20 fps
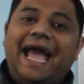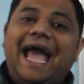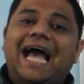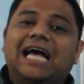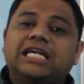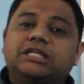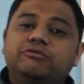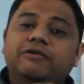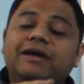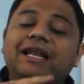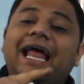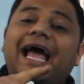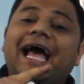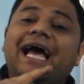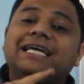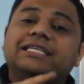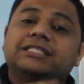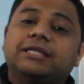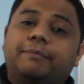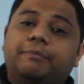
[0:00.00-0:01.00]
as well
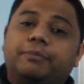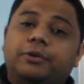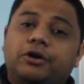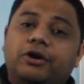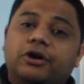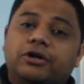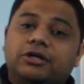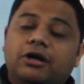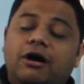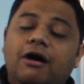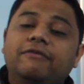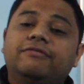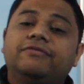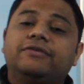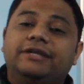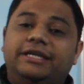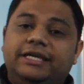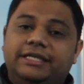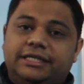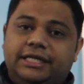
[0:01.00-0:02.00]
as the product
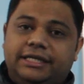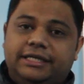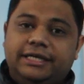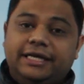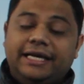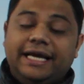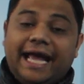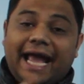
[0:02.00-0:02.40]
of digit.